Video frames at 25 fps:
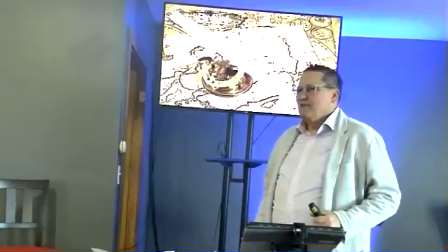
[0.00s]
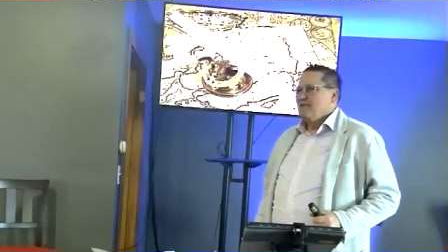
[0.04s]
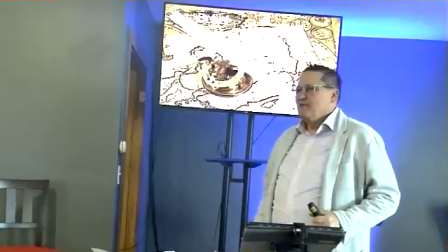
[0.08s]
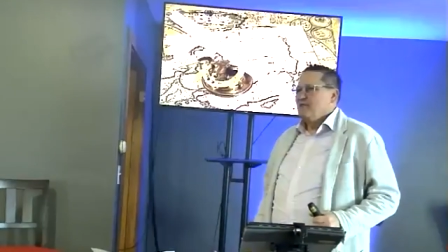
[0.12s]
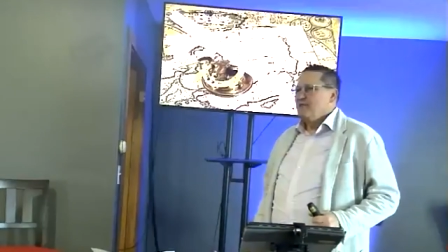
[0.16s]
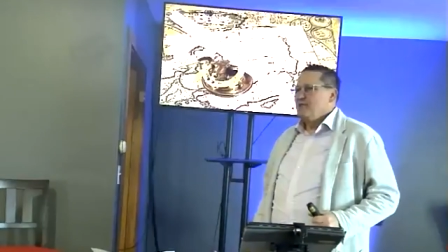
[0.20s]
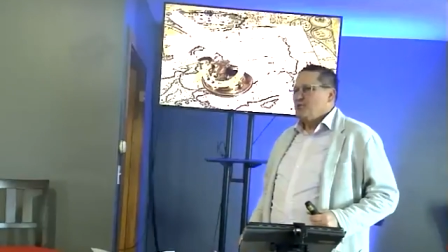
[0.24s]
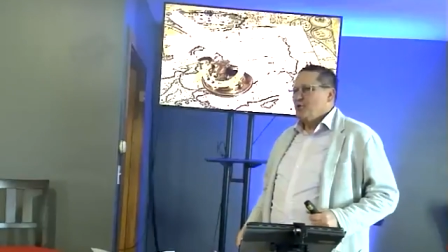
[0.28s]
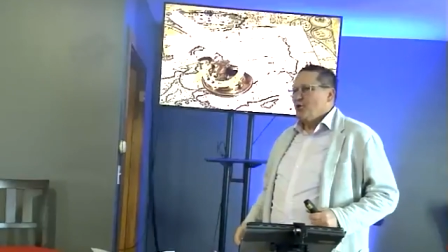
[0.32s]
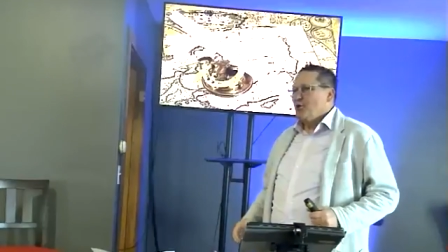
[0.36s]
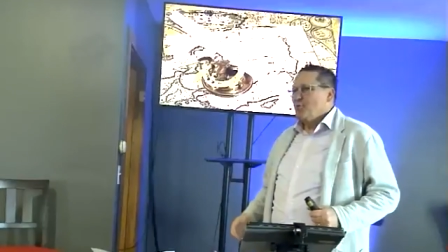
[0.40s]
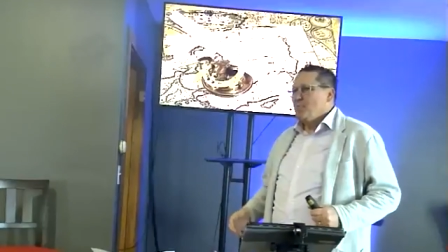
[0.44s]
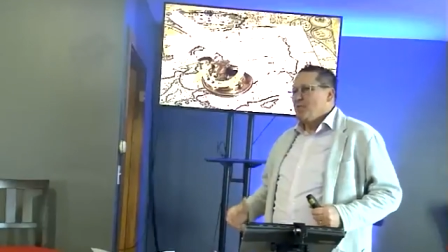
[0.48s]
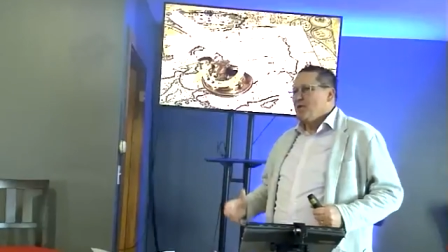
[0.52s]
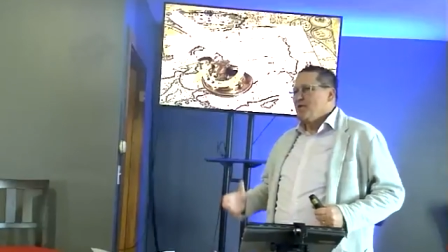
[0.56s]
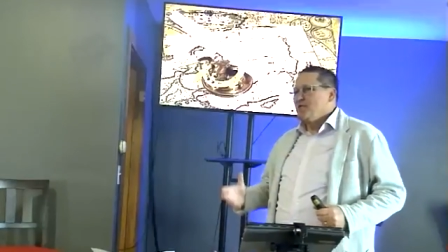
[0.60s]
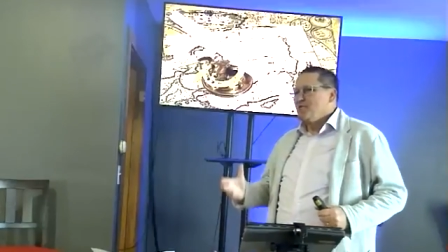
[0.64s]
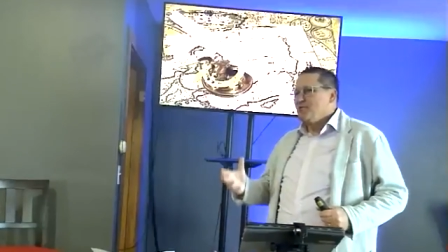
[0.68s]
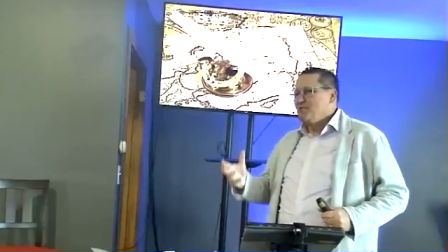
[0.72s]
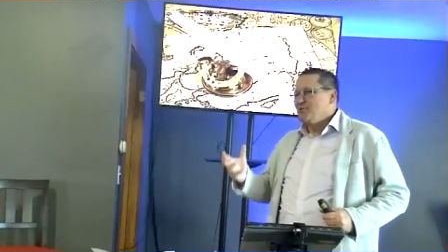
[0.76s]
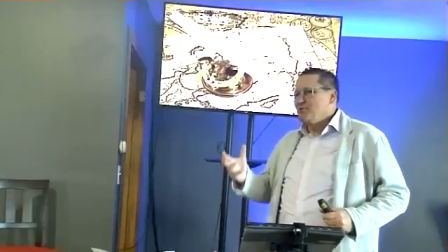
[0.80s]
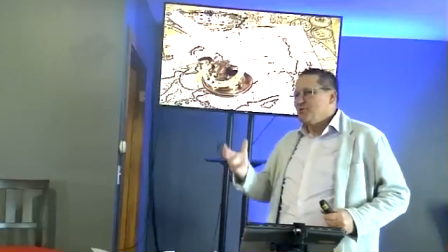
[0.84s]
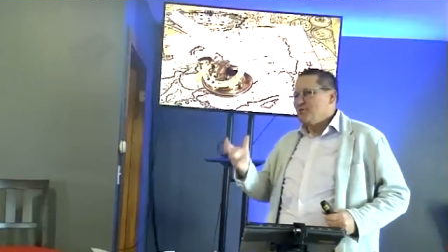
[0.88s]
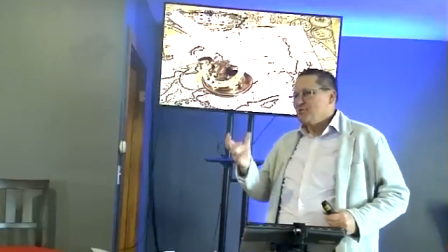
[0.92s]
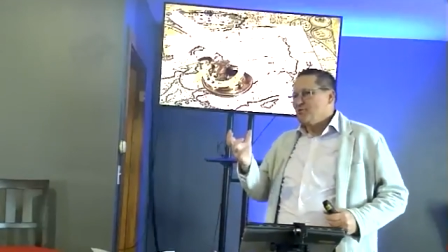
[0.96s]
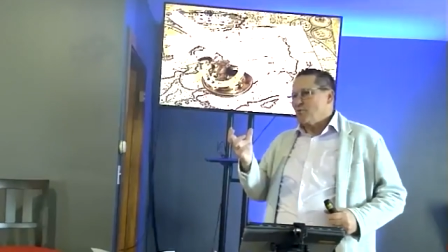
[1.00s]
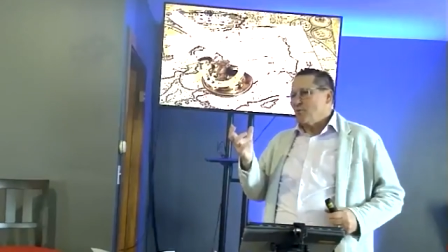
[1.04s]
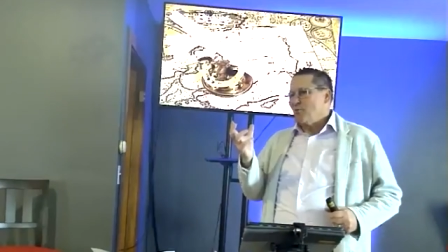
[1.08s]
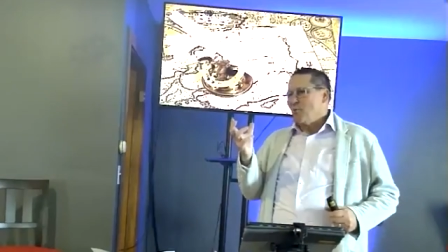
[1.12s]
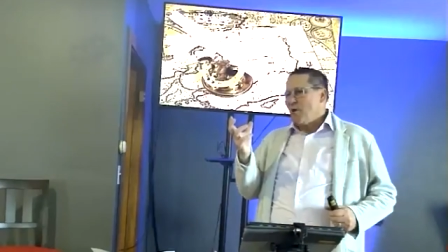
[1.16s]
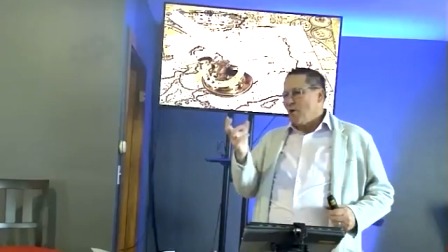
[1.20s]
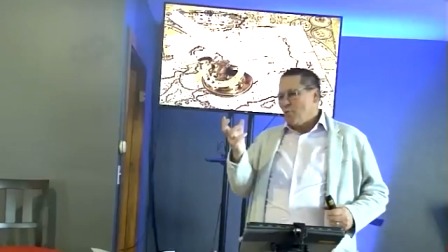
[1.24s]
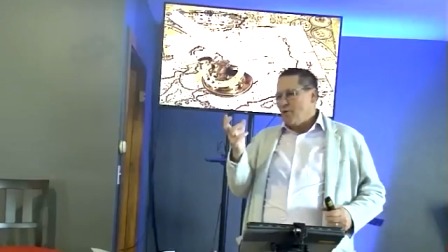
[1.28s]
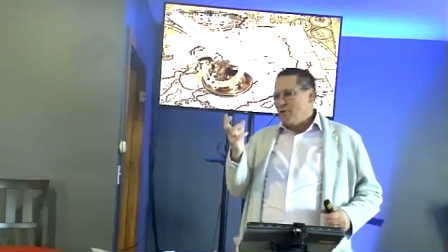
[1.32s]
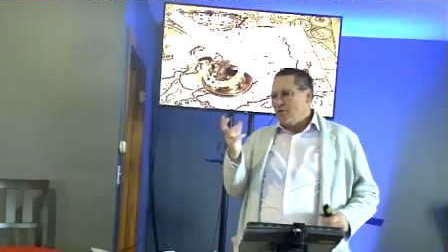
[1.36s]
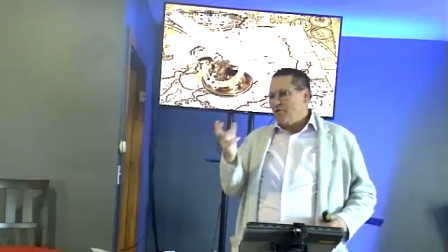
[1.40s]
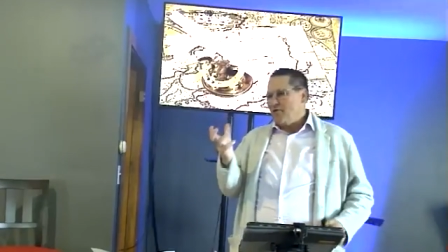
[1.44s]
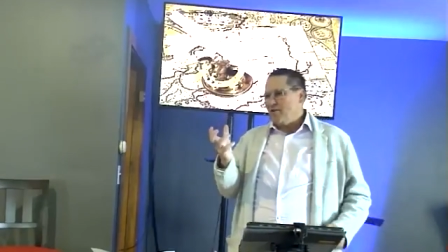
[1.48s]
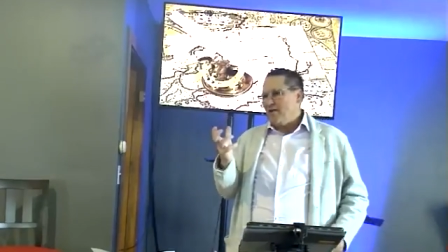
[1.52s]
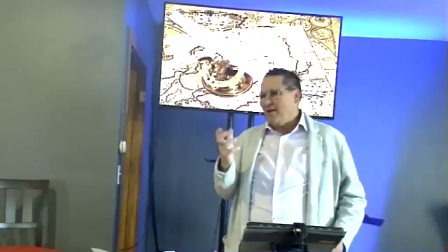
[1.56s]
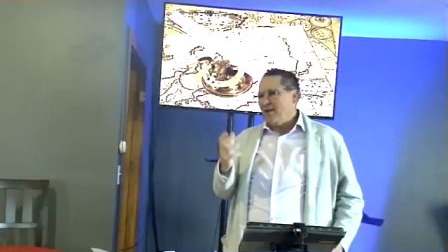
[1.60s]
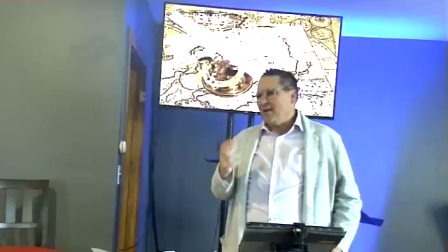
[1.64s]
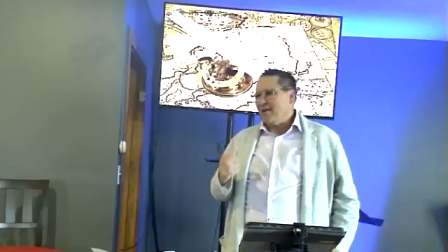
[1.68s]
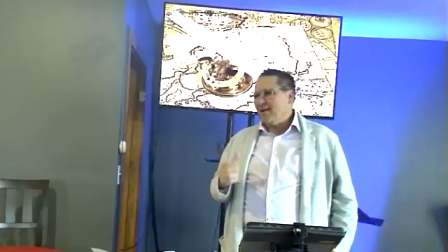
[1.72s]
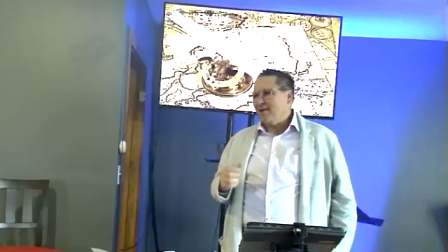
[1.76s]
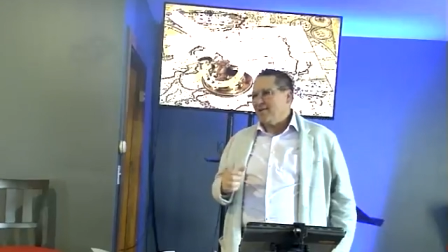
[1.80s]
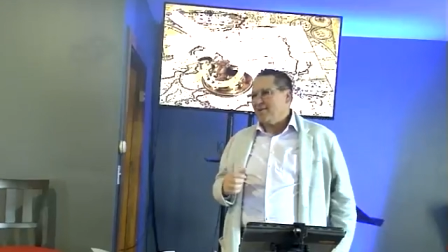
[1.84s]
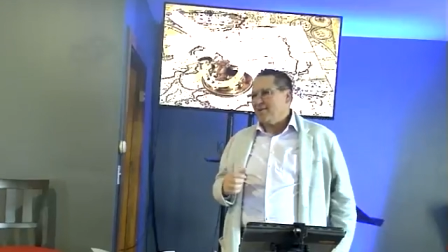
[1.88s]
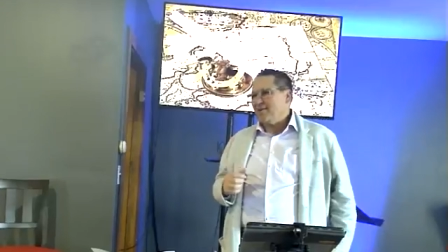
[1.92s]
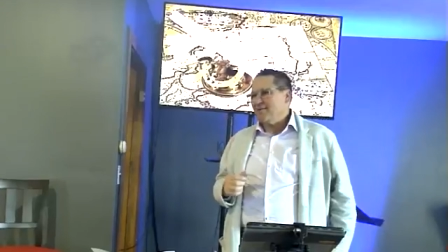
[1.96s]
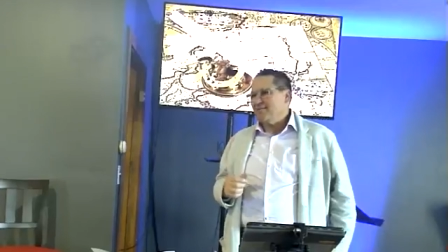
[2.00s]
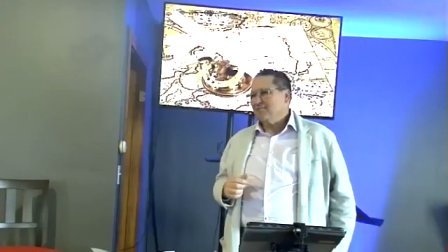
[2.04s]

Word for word: determines what we think.